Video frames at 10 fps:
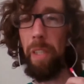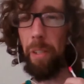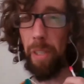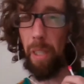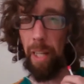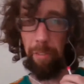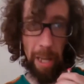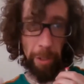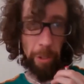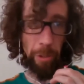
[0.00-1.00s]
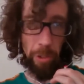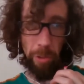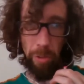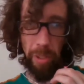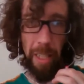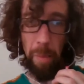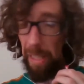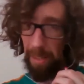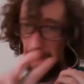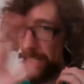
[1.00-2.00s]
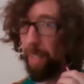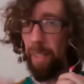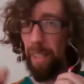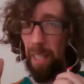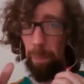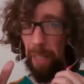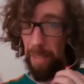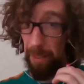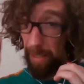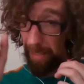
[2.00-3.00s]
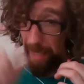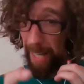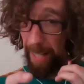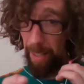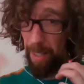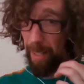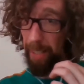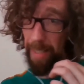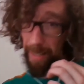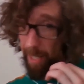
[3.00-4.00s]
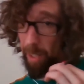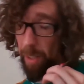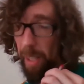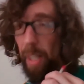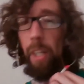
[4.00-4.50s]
There's a lot of value to data because, again, a campaign is dialogue at scale.